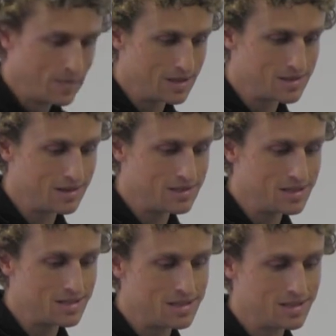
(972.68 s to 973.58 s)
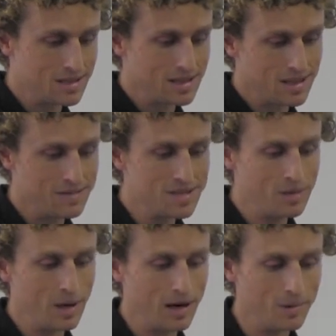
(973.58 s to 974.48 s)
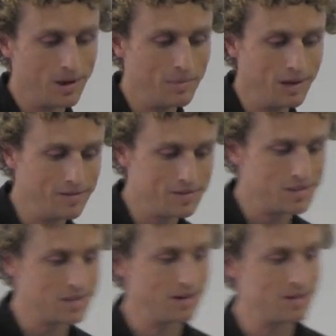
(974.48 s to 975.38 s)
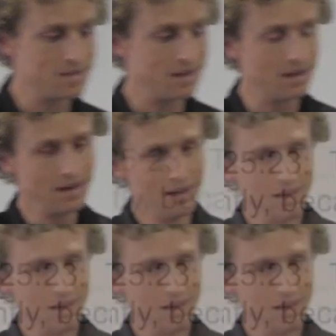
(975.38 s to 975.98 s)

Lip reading: And so Jesus gives that parable, I believe, to show us that